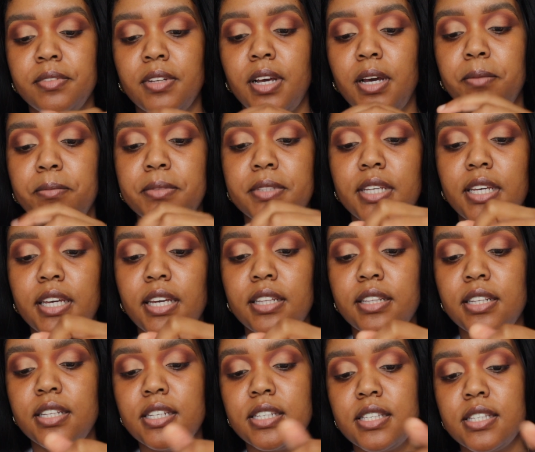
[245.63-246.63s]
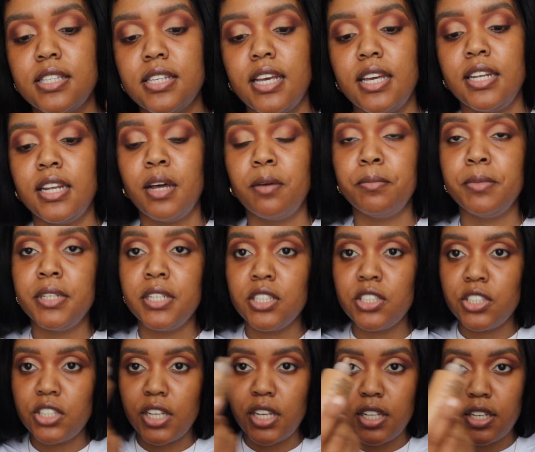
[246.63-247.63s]
I'm taking this and I'm in the
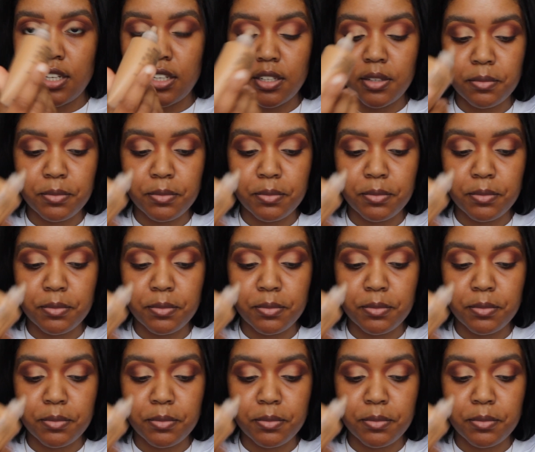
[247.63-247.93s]
shade,